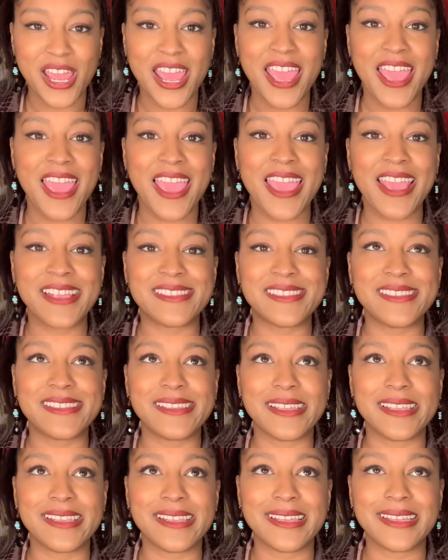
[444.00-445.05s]
It's
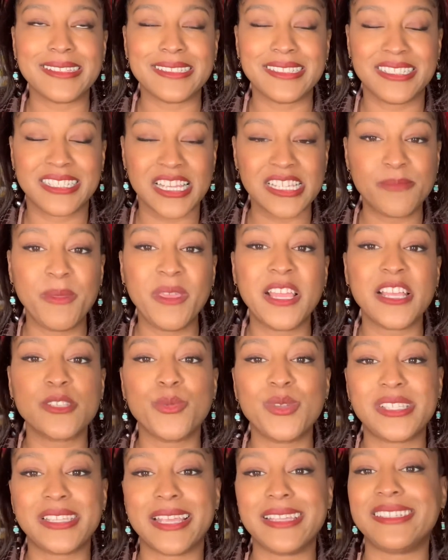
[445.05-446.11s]
just because we
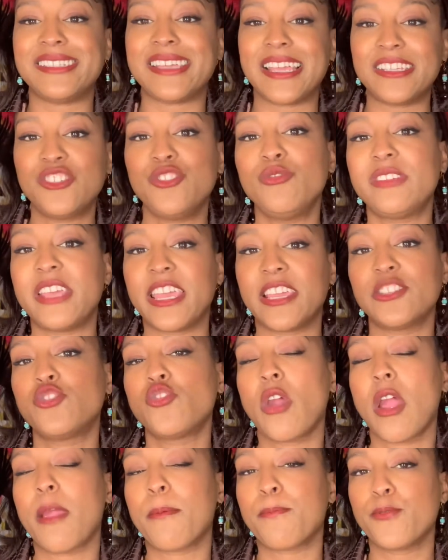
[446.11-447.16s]
suggest you take it to
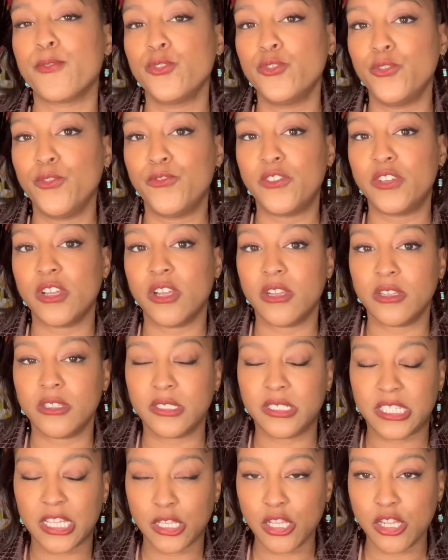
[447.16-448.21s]
our approved
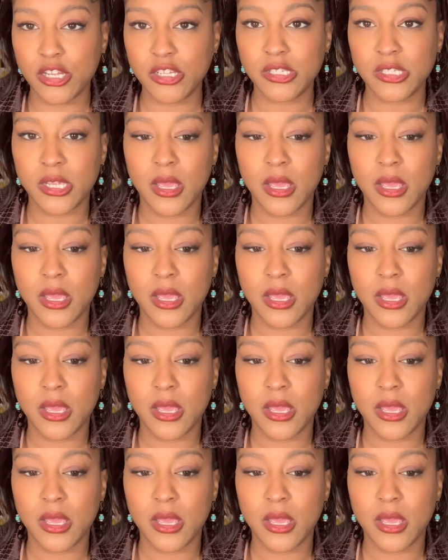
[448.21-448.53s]
dealers